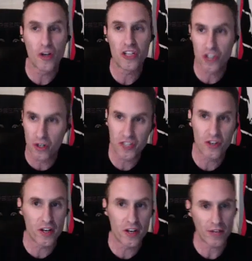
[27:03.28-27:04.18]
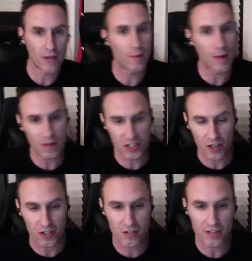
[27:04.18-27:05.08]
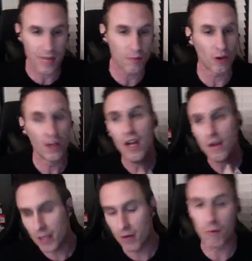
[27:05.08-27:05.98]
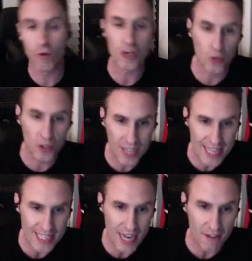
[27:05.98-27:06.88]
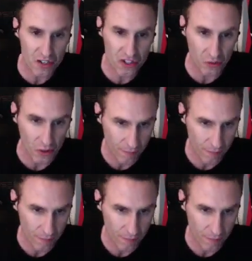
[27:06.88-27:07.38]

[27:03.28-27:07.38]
it slowly turned into, okay, well, I'm not watching cartoons anymore. Come on, I'm gonna watch World Class after school.